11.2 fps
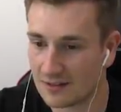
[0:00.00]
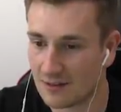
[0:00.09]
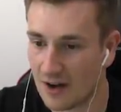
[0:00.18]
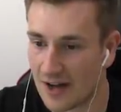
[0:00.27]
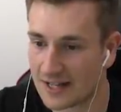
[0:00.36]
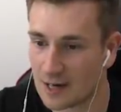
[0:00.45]

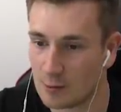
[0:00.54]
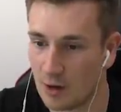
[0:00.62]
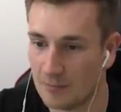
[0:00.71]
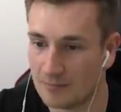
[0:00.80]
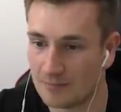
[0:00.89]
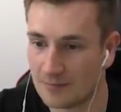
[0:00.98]
Right, come on.
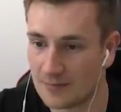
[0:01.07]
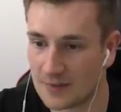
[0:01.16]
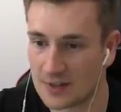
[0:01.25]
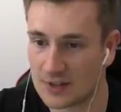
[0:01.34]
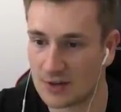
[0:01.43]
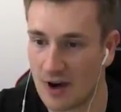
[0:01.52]
Imagine
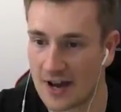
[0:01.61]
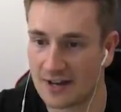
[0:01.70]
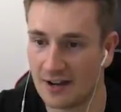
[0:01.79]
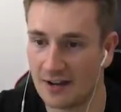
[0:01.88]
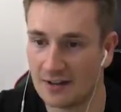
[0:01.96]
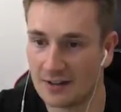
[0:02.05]
if your uncle
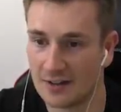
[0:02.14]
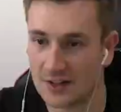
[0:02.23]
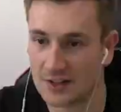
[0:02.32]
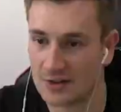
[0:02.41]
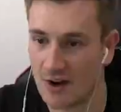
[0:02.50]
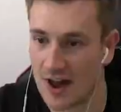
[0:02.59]
was called Dick.
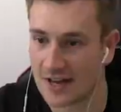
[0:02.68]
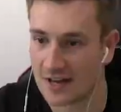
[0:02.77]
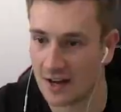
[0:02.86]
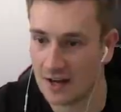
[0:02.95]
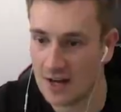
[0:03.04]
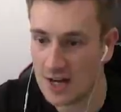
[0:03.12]

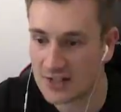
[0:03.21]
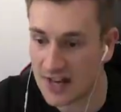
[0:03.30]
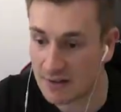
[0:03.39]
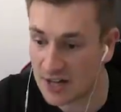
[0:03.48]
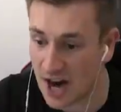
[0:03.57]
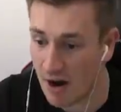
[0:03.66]
striker.
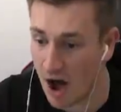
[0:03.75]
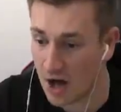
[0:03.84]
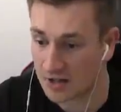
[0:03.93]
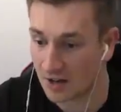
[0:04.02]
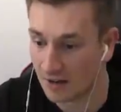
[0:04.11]
Steven Gerrard!